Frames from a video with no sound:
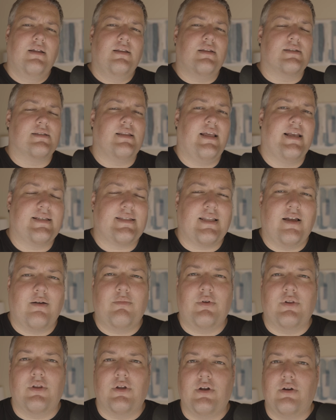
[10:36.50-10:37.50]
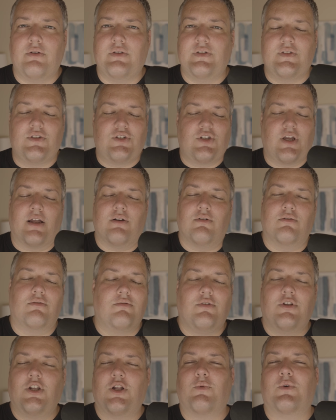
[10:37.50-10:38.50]
There's links down below. There's a channel.
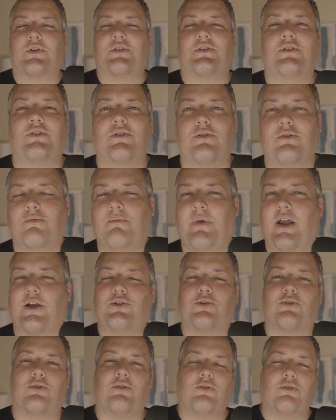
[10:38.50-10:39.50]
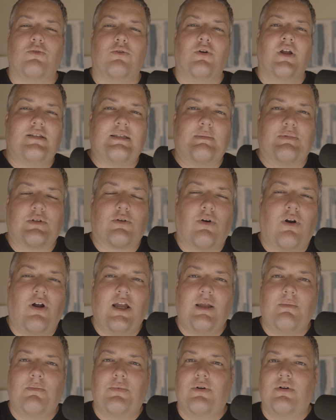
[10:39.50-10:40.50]
You know what to do. Make sure you
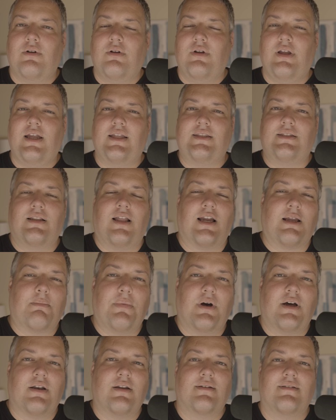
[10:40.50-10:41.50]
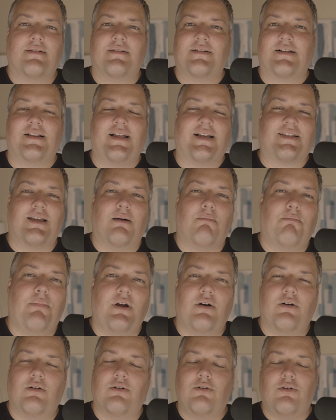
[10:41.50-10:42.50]
subscribe, hit the like button, click that
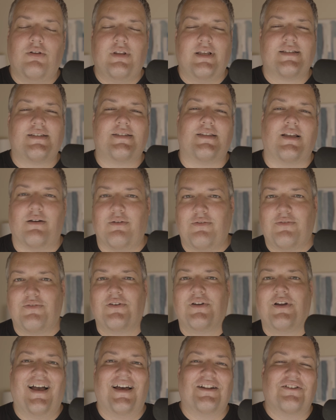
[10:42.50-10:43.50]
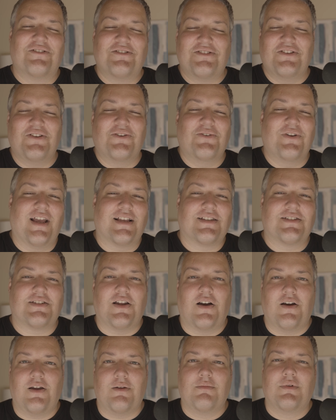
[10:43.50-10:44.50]
bell, all that stuff, and I'll see you next
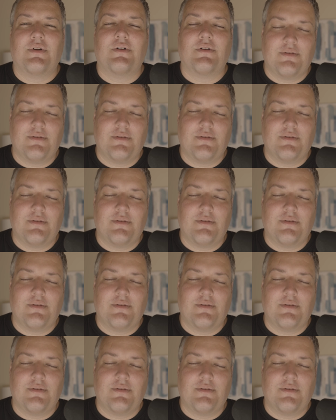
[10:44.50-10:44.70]
time.